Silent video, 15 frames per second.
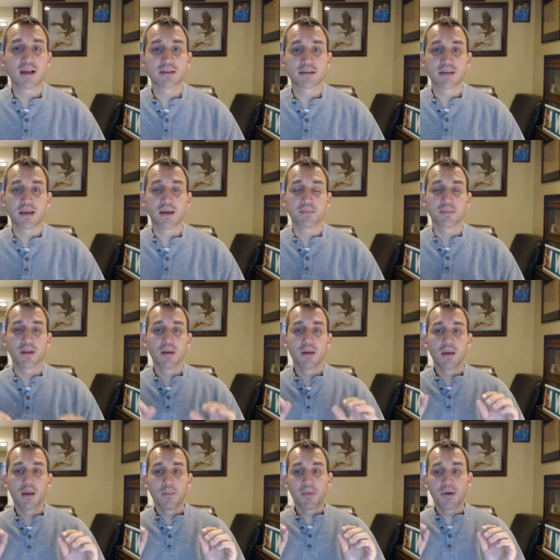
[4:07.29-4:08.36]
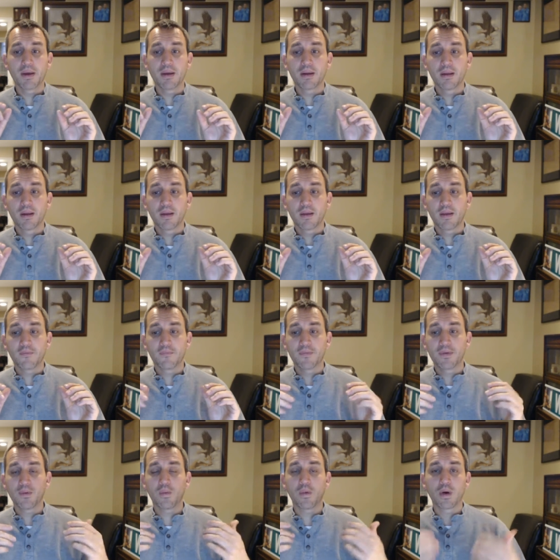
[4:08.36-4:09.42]
concept, but
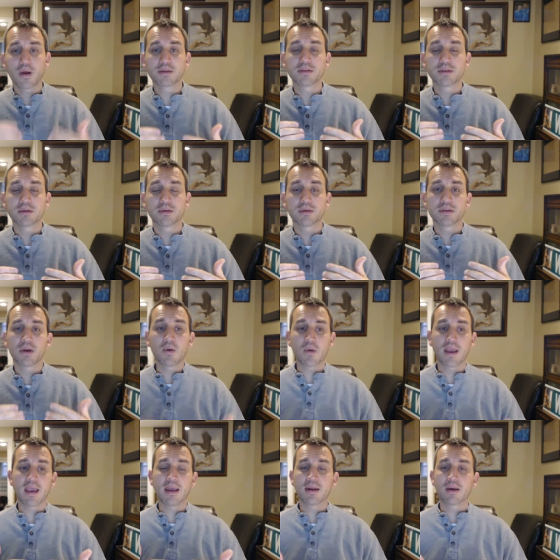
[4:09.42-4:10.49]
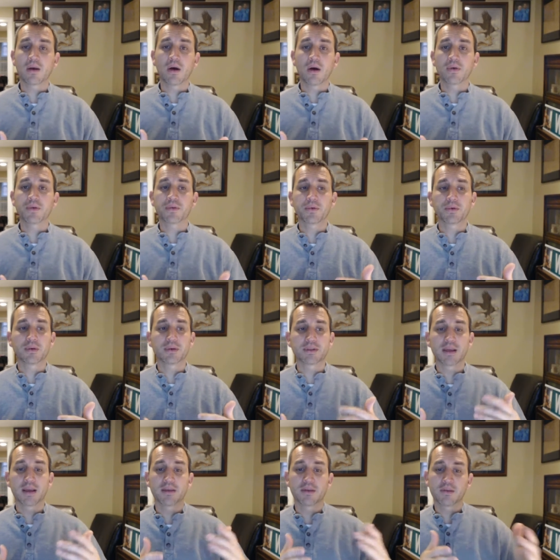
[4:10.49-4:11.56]
if you want to, it's okay to call a school and
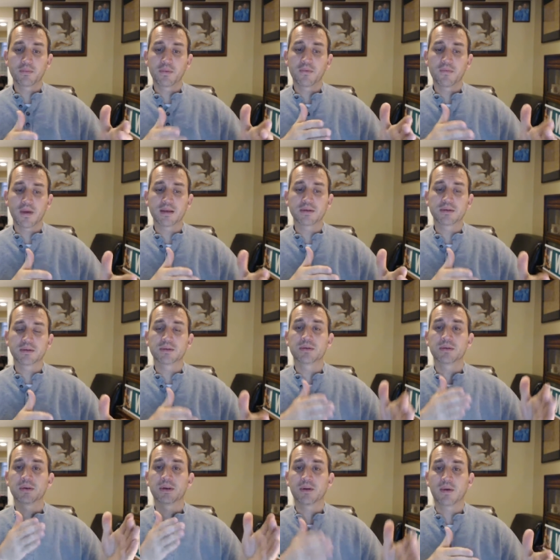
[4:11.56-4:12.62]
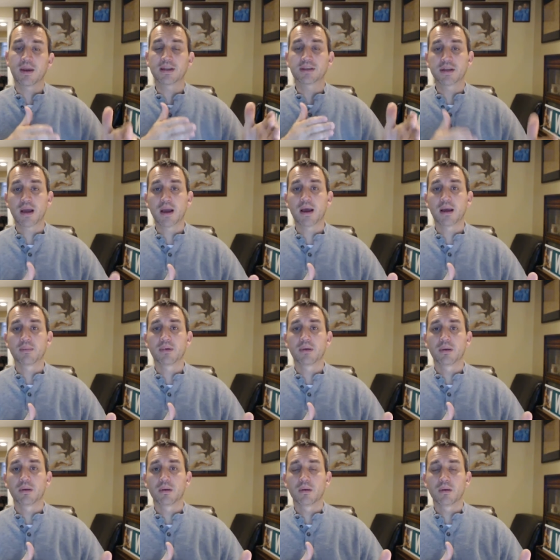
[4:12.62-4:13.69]
say this professor is doing a great job.
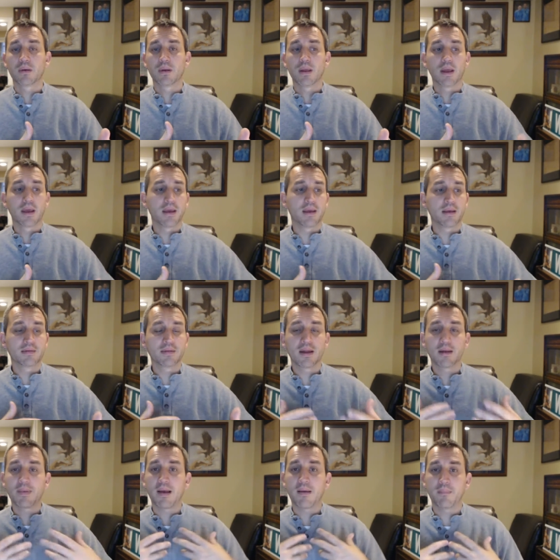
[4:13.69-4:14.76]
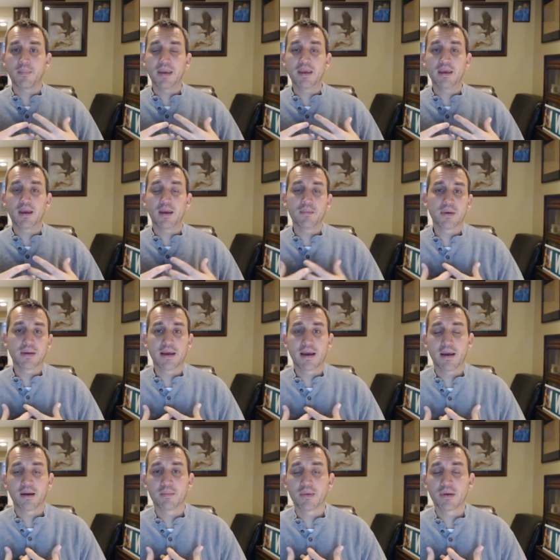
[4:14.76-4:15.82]
Uh, it's not about me. I'm
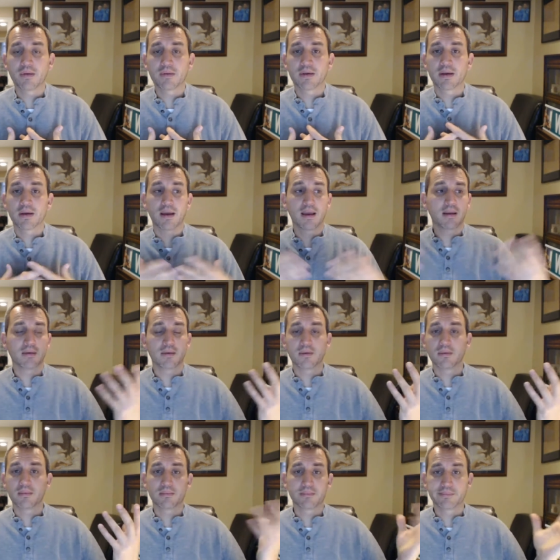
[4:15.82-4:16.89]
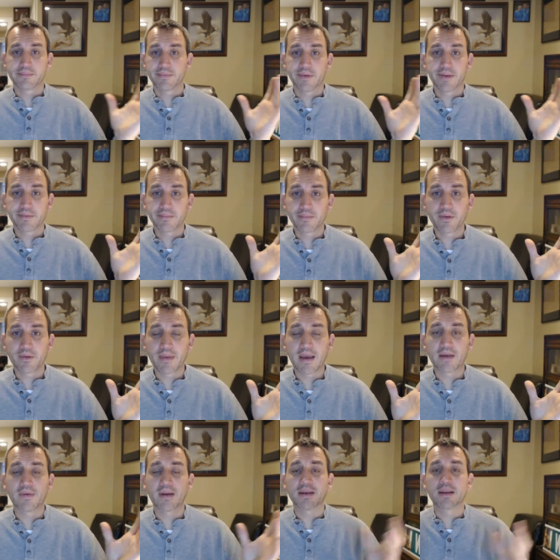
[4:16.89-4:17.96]
retired military. I can, doesn't really
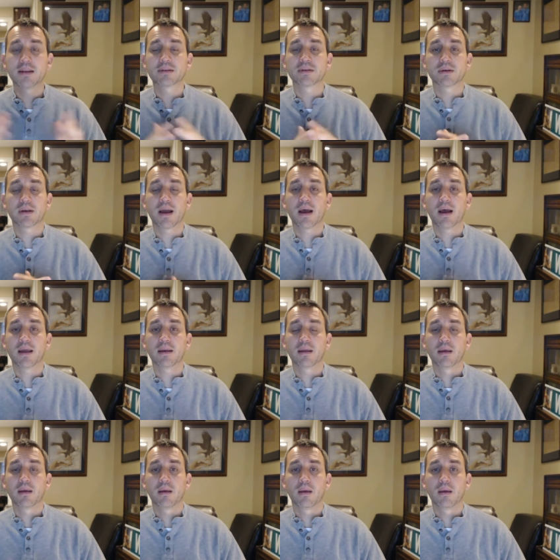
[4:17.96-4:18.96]
matter if I teach or not.